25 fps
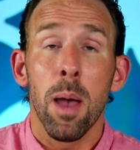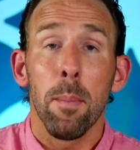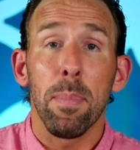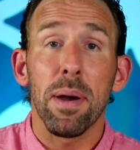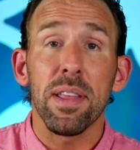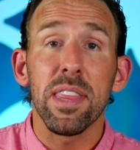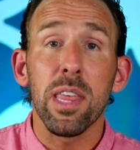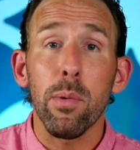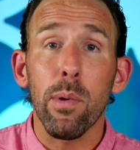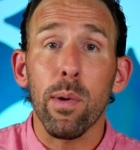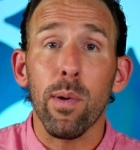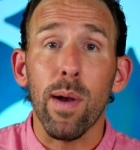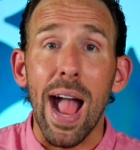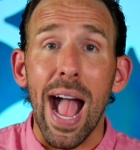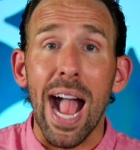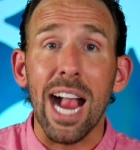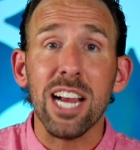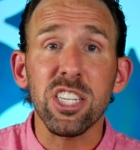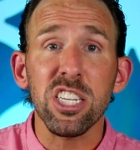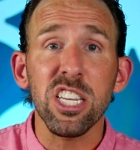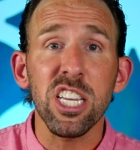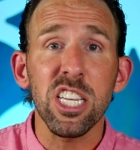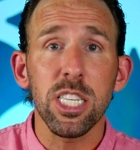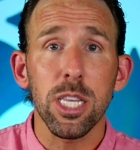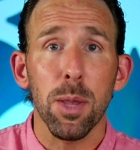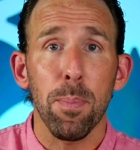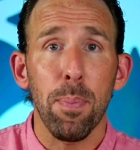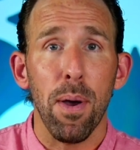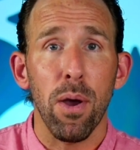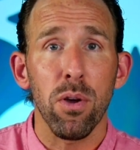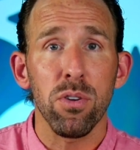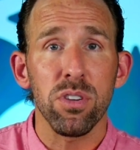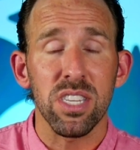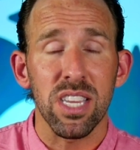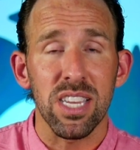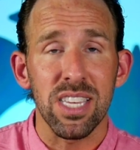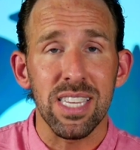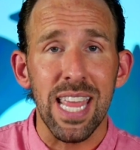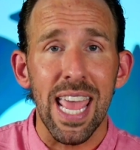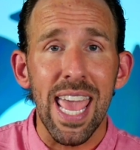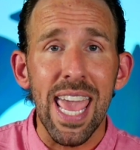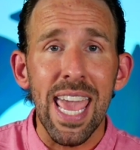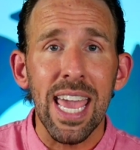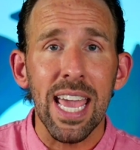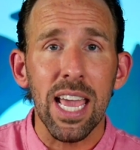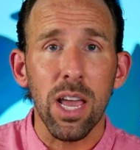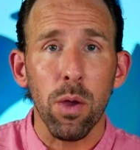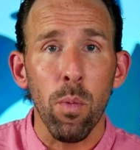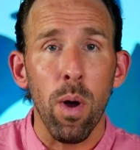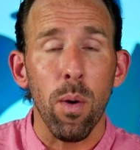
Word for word: but that we were actually supposed to take